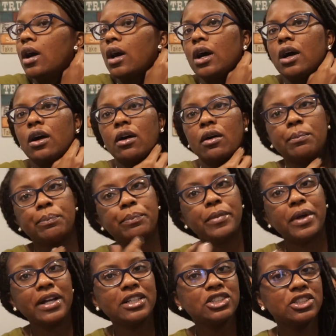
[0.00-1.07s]

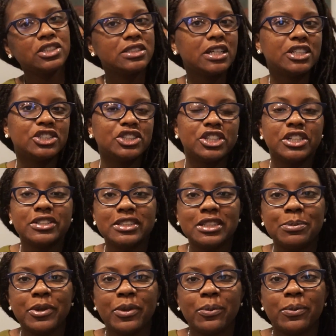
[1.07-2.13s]
I guess you could say it's your nail
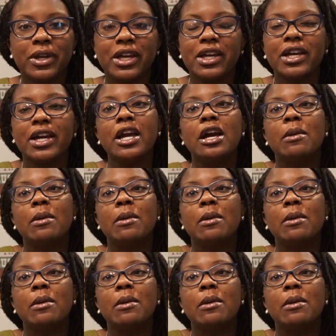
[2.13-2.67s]
tip of the week,